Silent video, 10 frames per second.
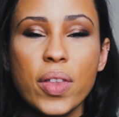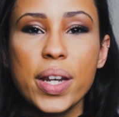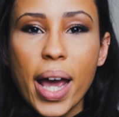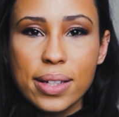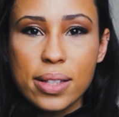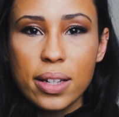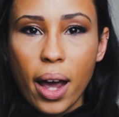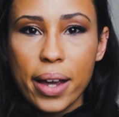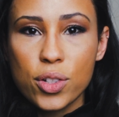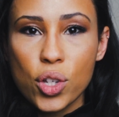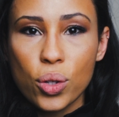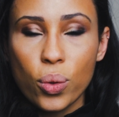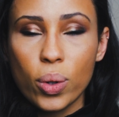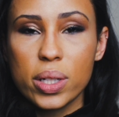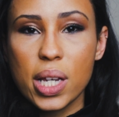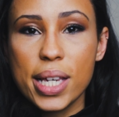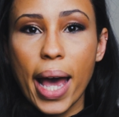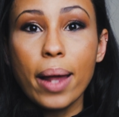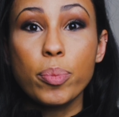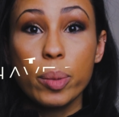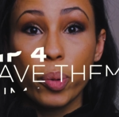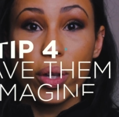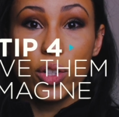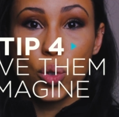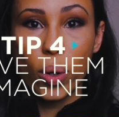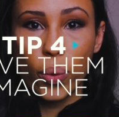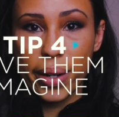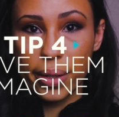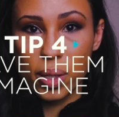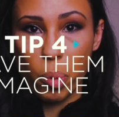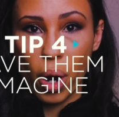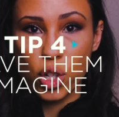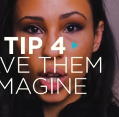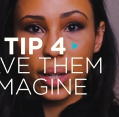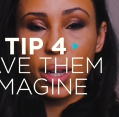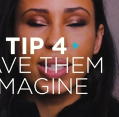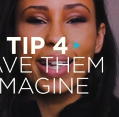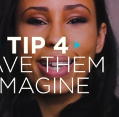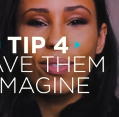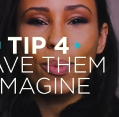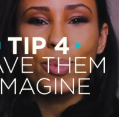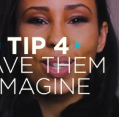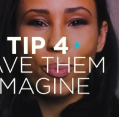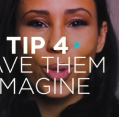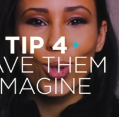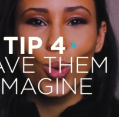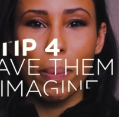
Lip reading: The next thing I do to get people into a great expression is I give them something to